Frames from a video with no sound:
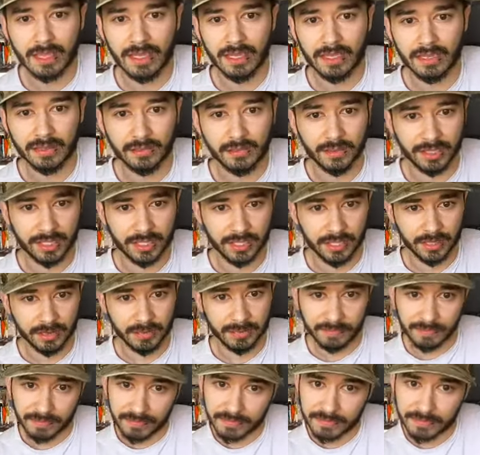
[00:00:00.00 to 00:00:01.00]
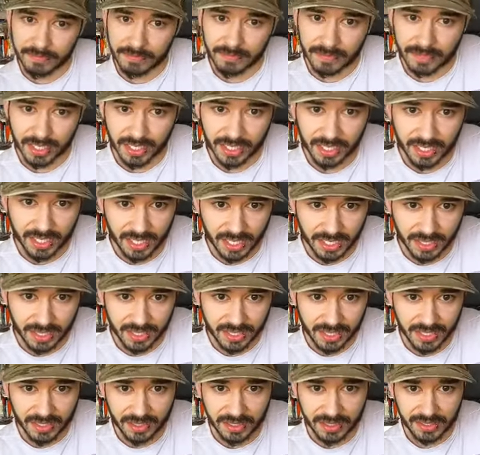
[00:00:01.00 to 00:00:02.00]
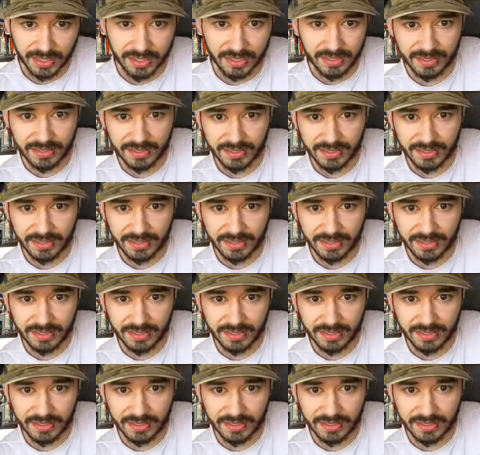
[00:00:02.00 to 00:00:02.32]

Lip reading: What's up? Hey Kathy, how are you?